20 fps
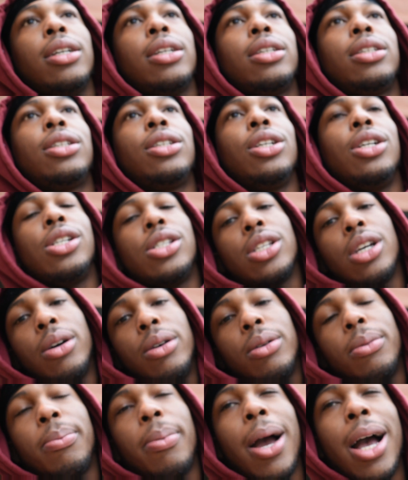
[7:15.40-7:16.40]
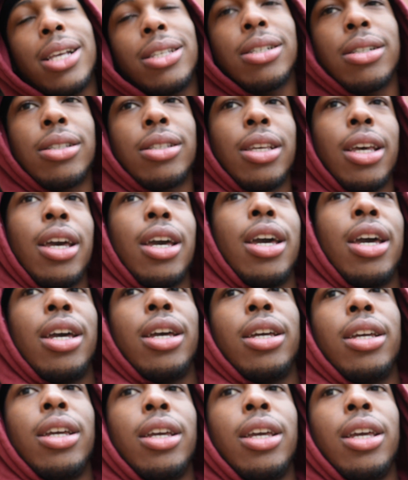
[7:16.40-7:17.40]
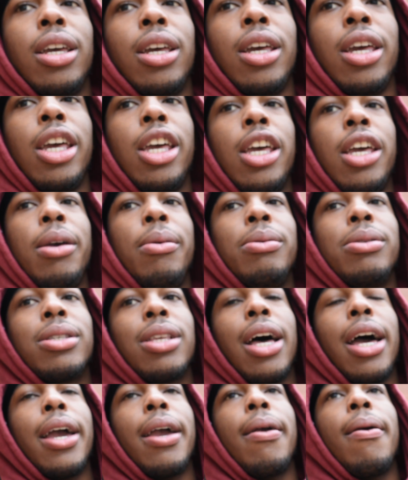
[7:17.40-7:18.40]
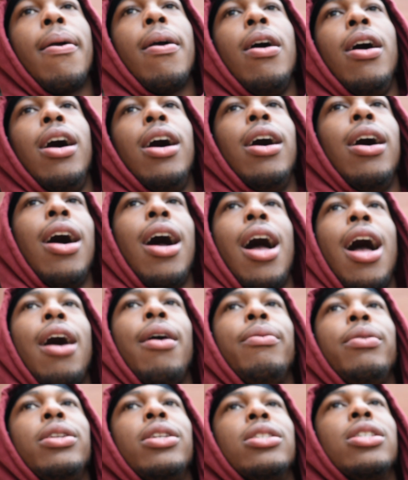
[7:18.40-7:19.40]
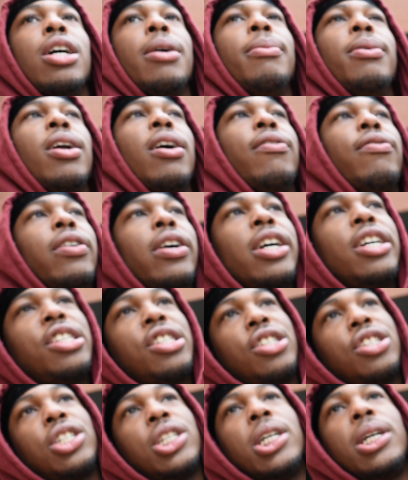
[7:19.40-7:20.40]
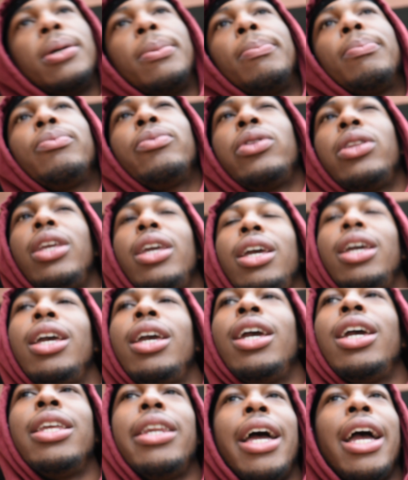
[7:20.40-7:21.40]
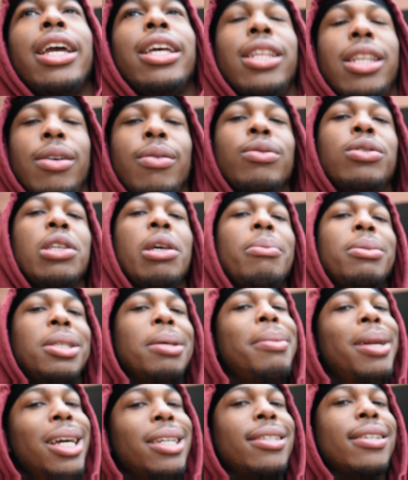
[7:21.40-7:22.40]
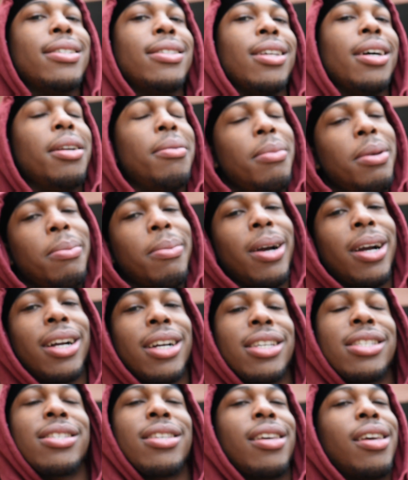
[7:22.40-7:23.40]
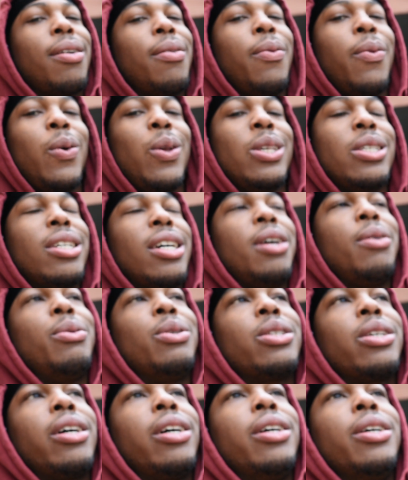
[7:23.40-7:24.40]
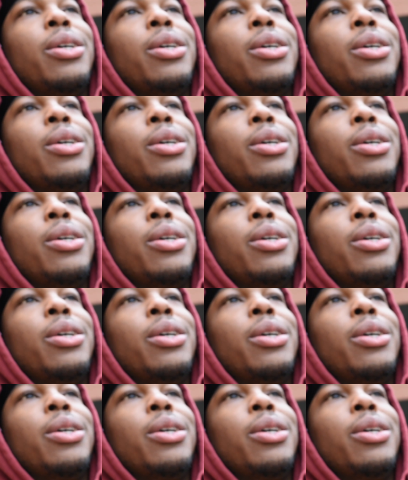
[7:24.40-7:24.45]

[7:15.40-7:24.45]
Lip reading: shit. So the pastor said, he was like, how we determine our friends and shit. And some of that shit stuck to me, bro, because what he said was,